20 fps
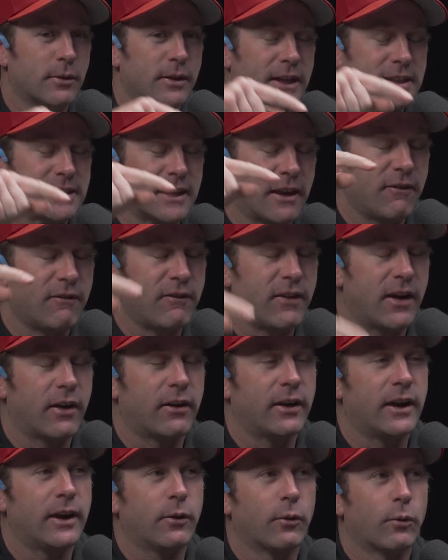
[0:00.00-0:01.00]
That's a
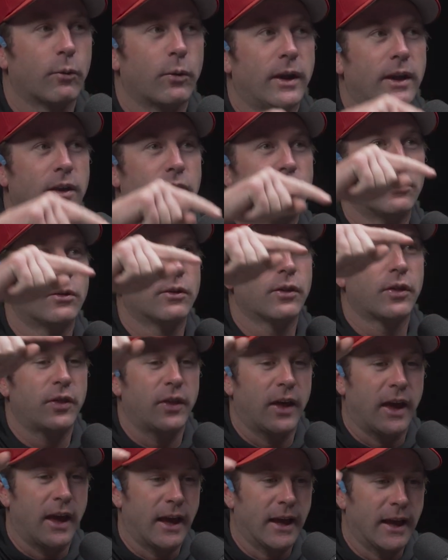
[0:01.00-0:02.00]
very real
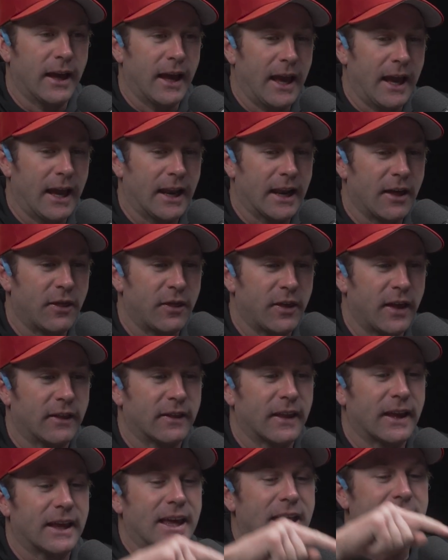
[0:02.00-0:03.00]
thing, and I think
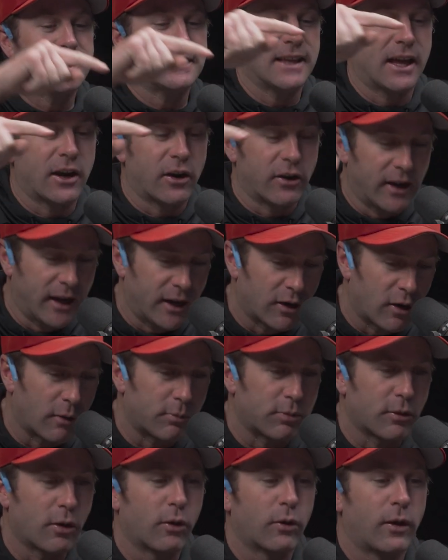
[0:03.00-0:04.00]
the kids that are in our
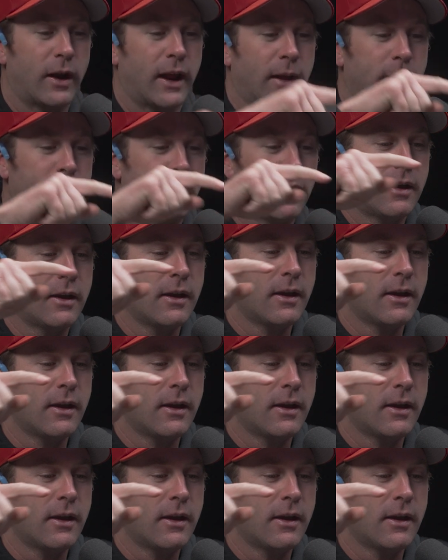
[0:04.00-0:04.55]
program